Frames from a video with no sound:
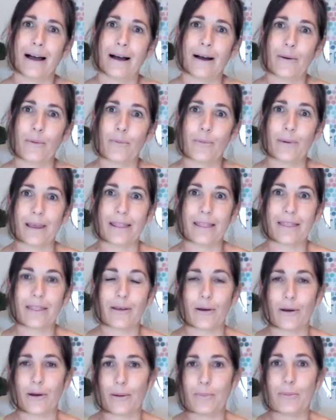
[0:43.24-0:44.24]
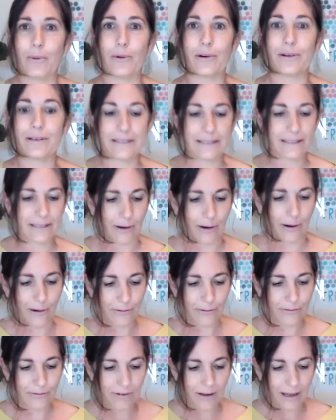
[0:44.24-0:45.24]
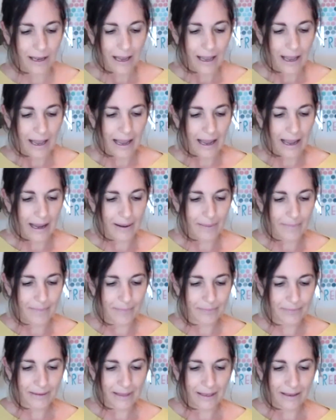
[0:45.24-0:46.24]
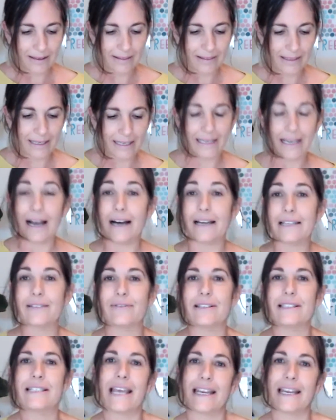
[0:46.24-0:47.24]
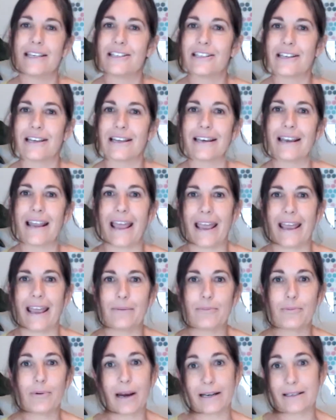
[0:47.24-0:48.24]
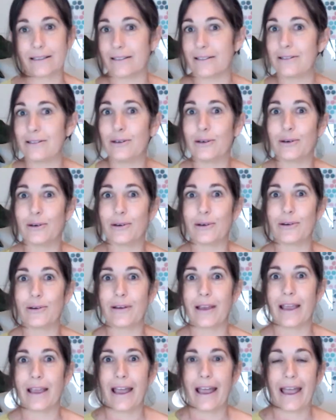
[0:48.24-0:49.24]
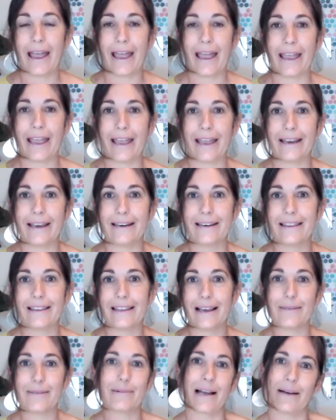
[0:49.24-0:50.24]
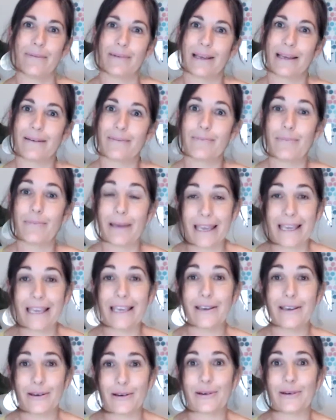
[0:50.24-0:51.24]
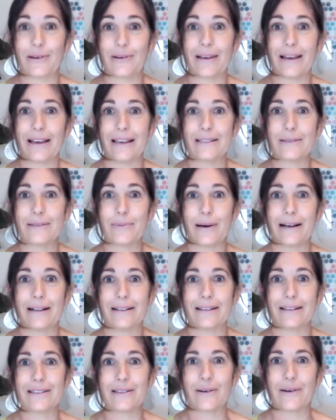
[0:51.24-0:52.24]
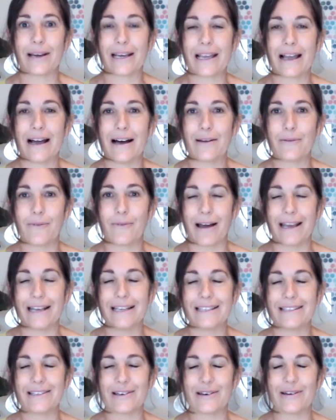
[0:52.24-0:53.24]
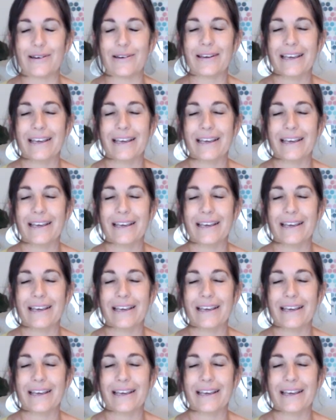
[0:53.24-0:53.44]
with her books of The Art of Attention and Practice You, and the upcoming Being You as well. So I can't wait to